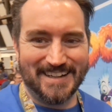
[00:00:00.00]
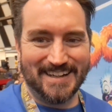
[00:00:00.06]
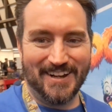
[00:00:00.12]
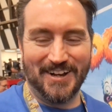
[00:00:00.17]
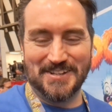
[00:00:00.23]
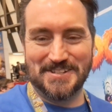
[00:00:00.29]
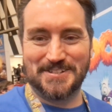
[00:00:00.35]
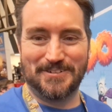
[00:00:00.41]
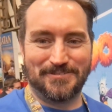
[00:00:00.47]

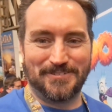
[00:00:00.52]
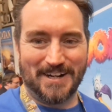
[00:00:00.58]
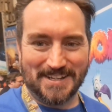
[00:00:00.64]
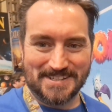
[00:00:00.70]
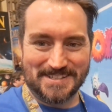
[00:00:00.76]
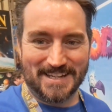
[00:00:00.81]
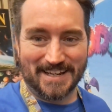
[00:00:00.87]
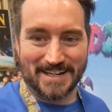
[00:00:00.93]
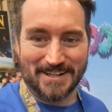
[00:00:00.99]
Lots of
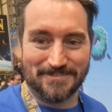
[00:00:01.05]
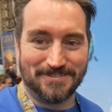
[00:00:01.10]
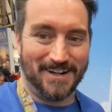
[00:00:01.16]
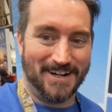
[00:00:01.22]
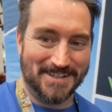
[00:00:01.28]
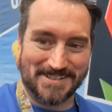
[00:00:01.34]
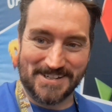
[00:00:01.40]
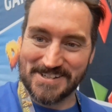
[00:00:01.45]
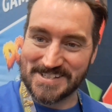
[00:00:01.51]
fun, taking it
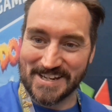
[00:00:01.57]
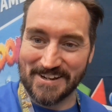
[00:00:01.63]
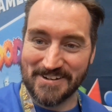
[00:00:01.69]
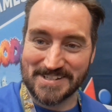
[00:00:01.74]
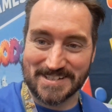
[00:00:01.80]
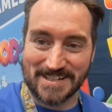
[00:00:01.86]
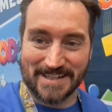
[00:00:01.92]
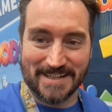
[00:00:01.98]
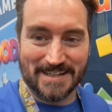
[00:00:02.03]
far too seriously,